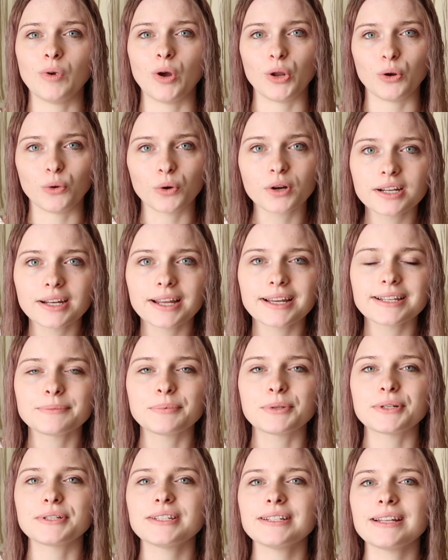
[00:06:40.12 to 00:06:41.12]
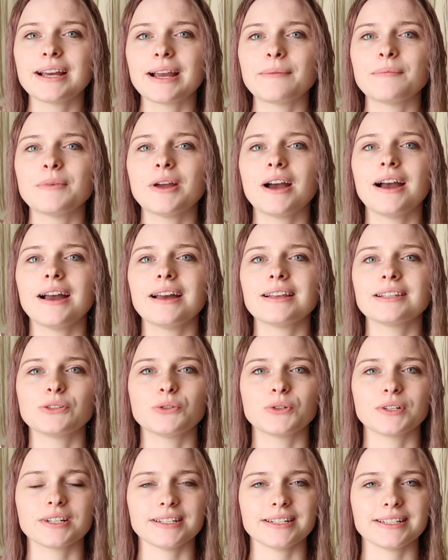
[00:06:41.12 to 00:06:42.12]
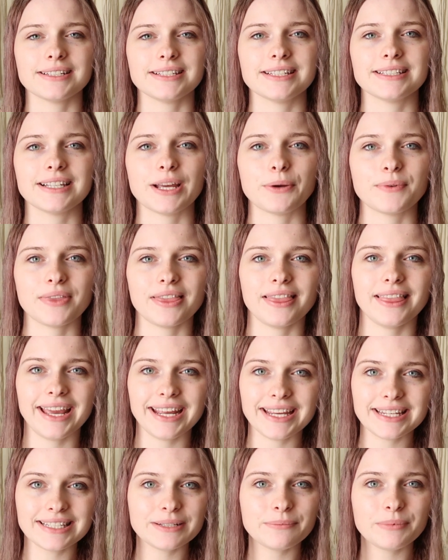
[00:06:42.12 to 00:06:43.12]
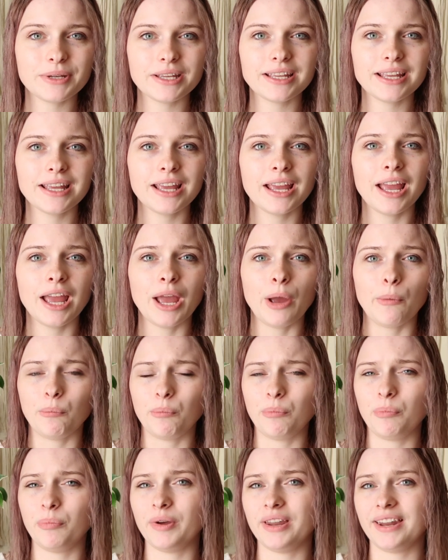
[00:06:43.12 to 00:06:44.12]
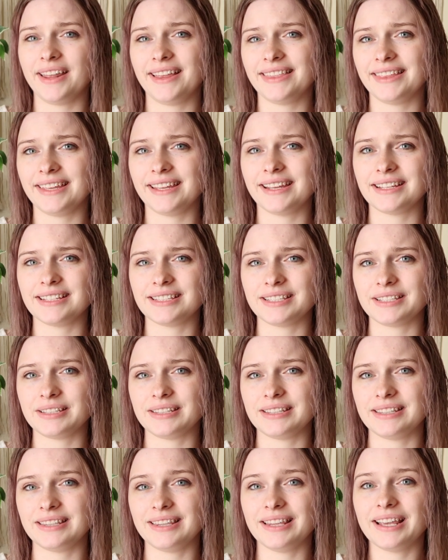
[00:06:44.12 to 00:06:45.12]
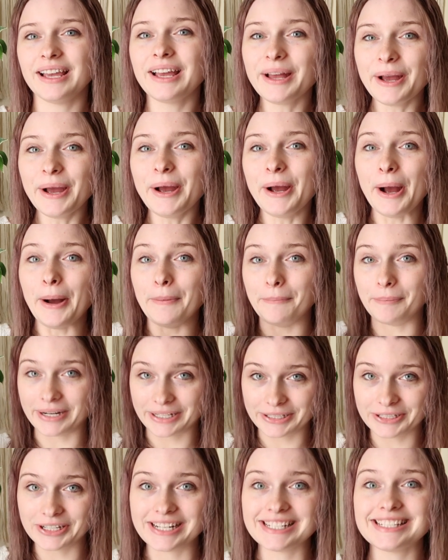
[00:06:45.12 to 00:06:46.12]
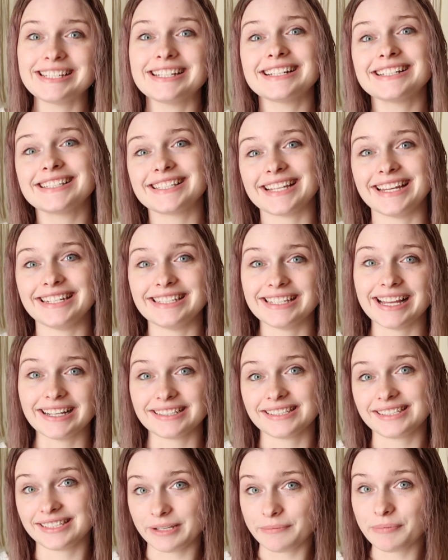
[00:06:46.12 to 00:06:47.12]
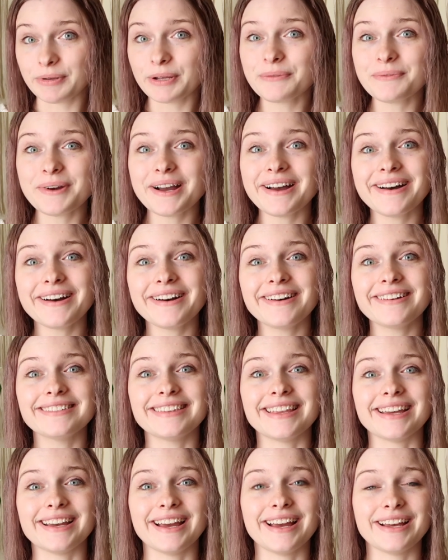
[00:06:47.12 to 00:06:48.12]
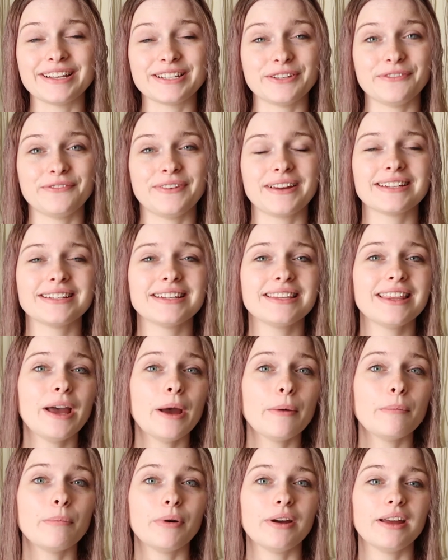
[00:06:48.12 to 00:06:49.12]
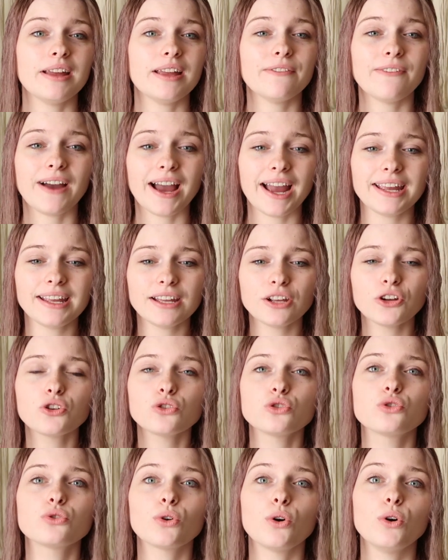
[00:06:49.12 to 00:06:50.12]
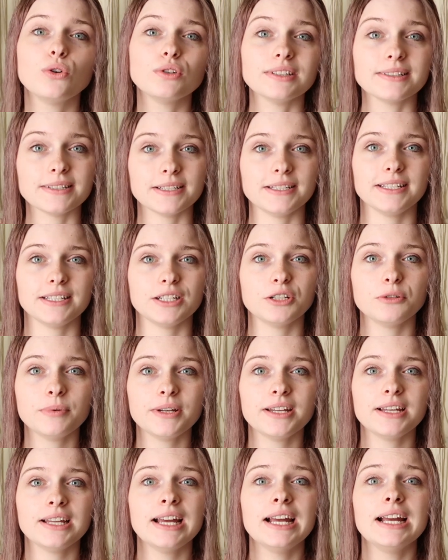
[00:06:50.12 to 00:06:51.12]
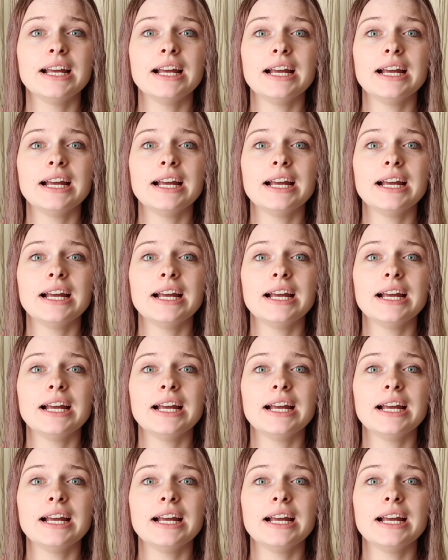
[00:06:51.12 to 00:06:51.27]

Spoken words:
an organized person. I'm not as organized as I would like to be, but I think it's my craziness and not sleeping well that has affected that. But if I can control it a little bit,